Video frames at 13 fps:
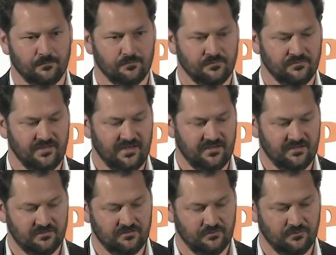then
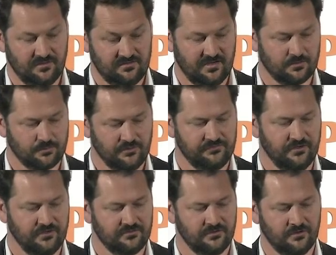into a talc
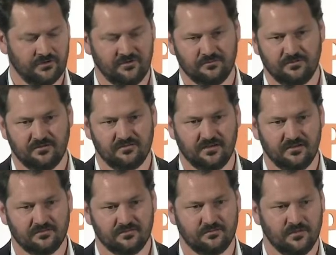pre-float circuit as we
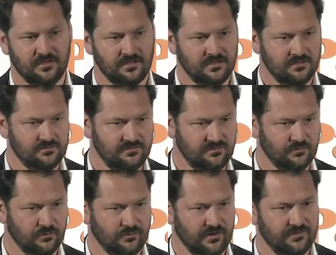discussed, a
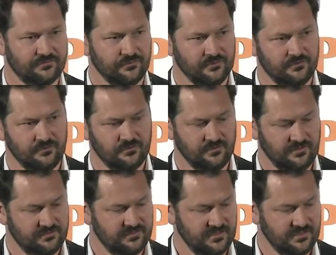single rougher and 2
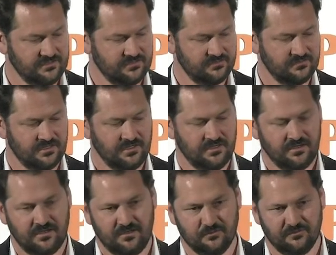cleaner stages,
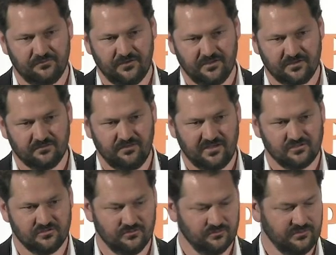into a fairly
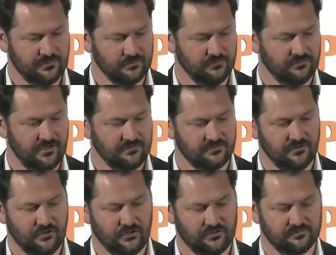conventional nickel float
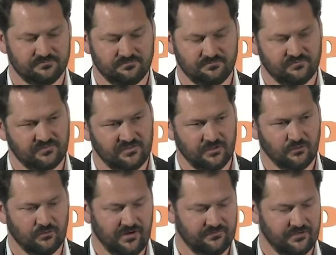circuit, single
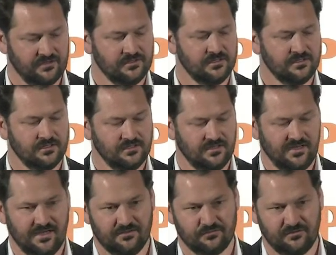rougher,
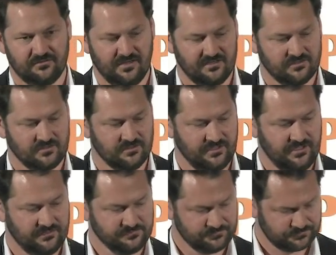three-stage
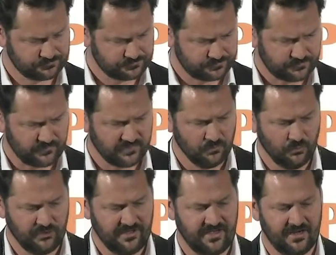cleaning.
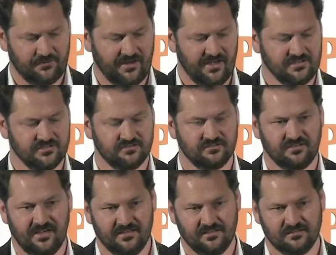Water, air, reagents,
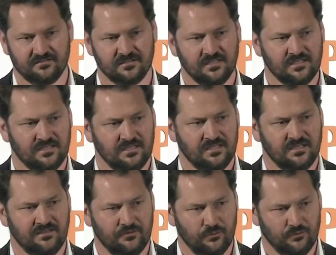tailings,
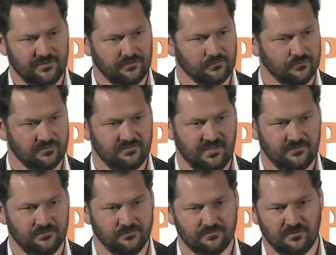they're all integral to
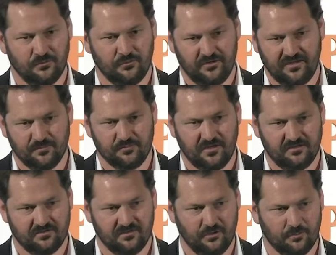Sentinel, so already in
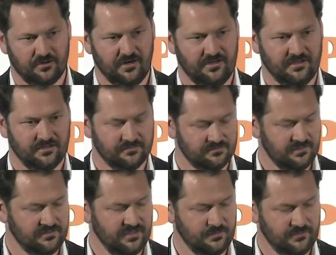place and operating
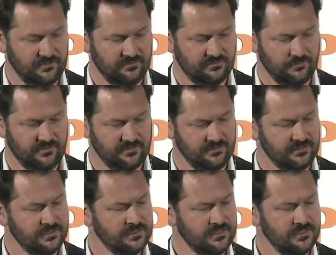and can be used
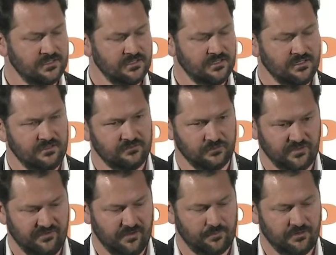immediately. This will
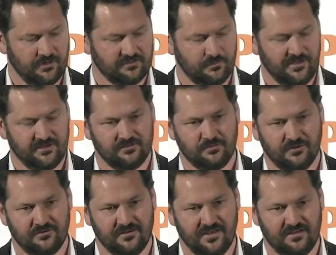give Enterprise about
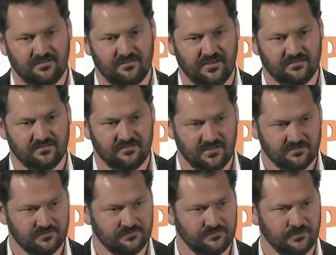280,000
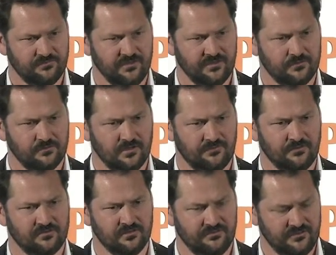tonnes of nickel over
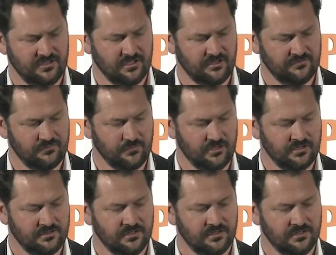its 11-year life of mine.